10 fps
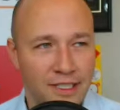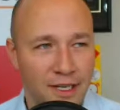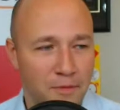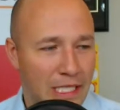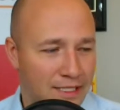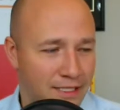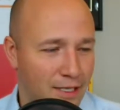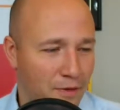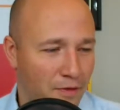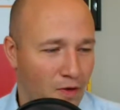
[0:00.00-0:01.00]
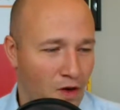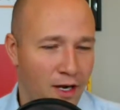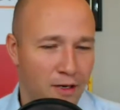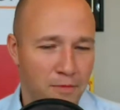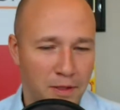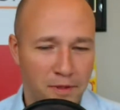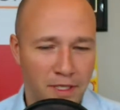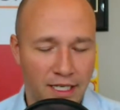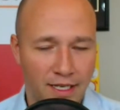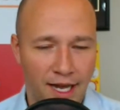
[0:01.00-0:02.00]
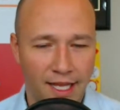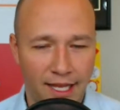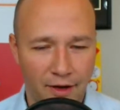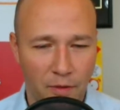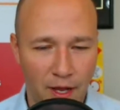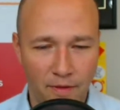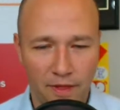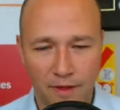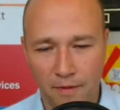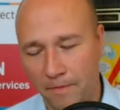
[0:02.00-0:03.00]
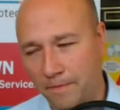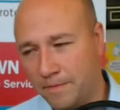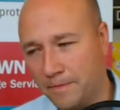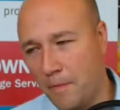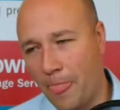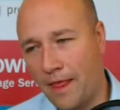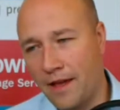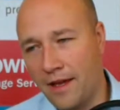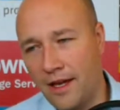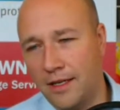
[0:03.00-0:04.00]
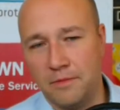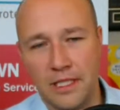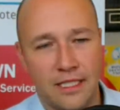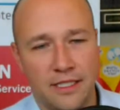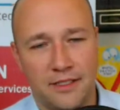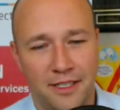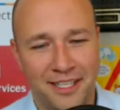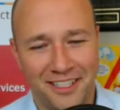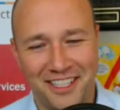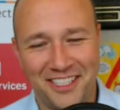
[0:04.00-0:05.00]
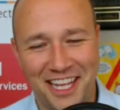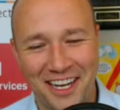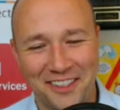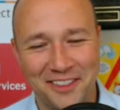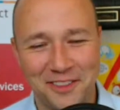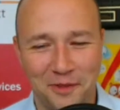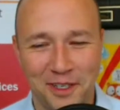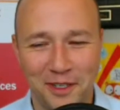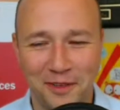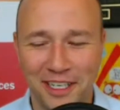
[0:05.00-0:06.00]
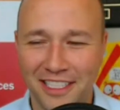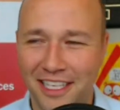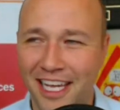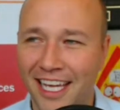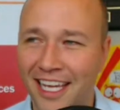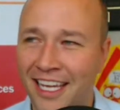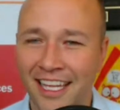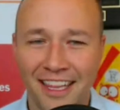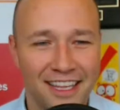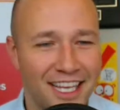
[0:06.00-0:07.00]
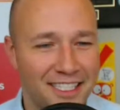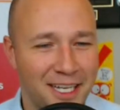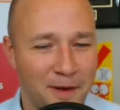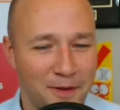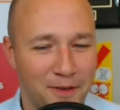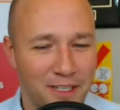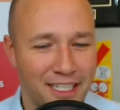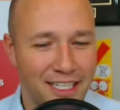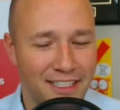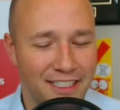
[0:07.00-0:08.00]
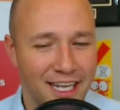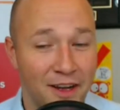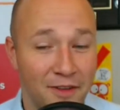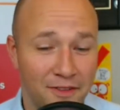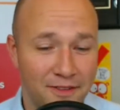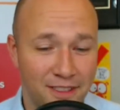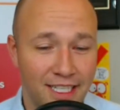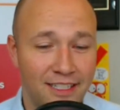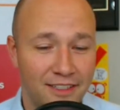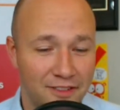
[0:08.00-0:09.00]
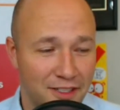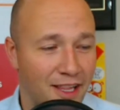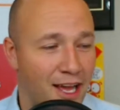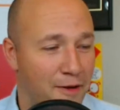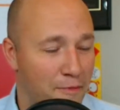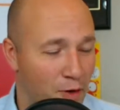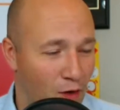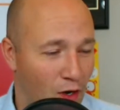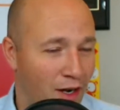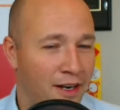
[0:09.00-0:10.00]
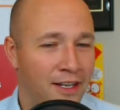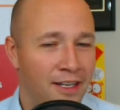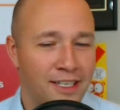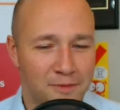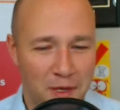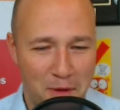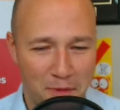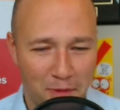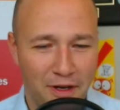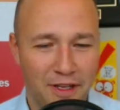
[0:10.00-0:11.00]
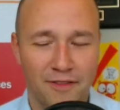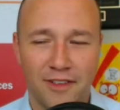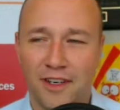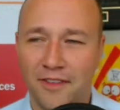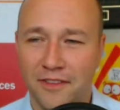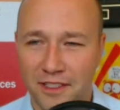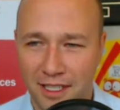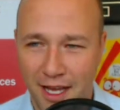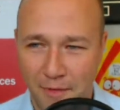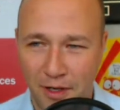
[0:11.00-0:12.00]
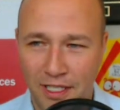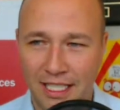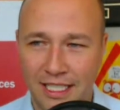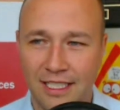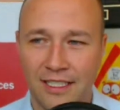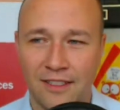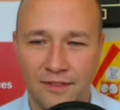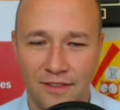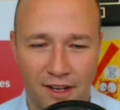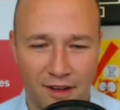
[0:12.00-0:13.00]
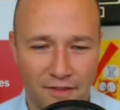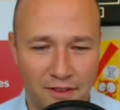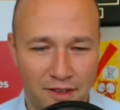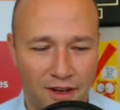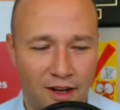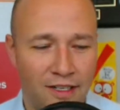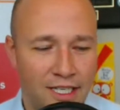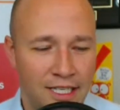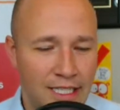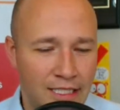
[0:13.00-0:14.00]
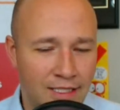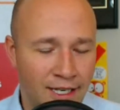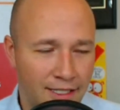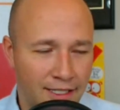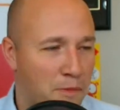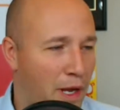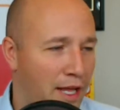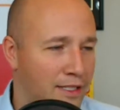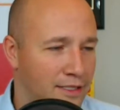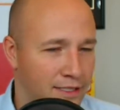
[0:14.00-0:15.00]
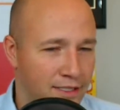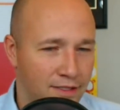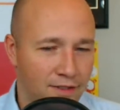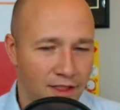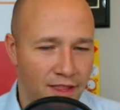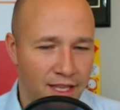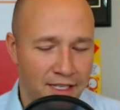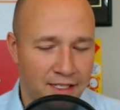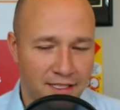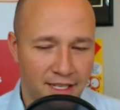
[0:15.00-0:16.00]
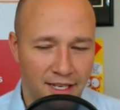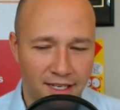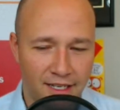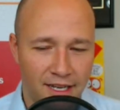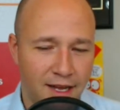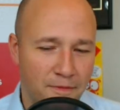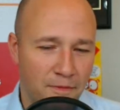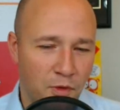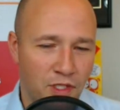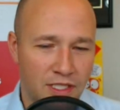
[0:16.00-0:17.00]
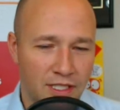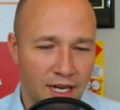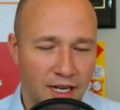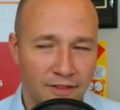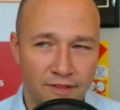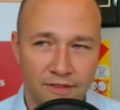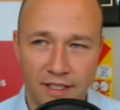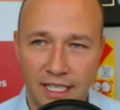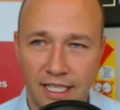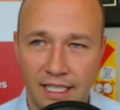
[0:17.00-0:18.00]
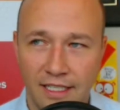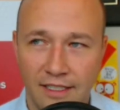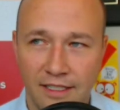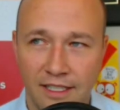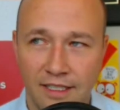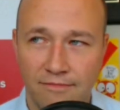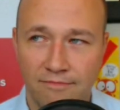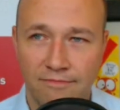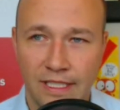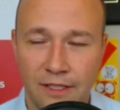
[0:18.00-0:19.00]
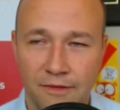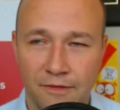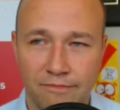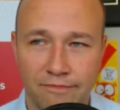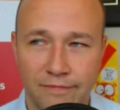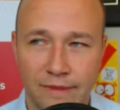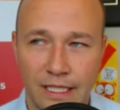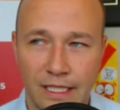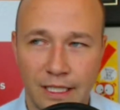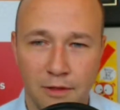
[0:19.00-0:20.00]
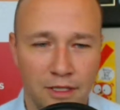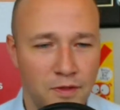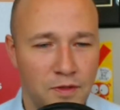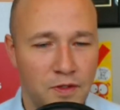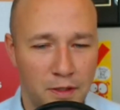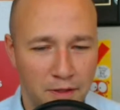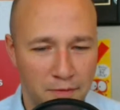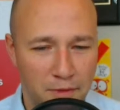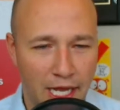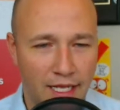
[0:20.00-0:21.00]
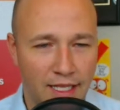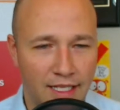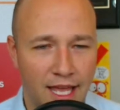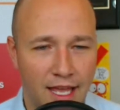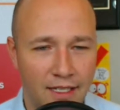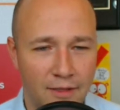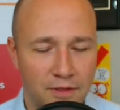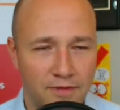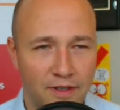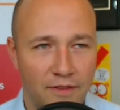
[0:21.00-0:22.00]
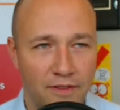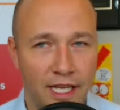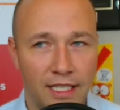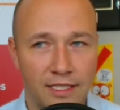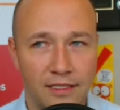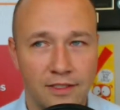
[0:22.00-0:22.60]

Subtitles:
Not because they were wrong, but we could kind of get away with them because the standards weren't quite as high the last time I wrote a deal. And now, there's a lot more paperwork involved. There's a lot more detail involved. There are checks and balances on things that were just kind of, a little looser back in the day in terms of verification.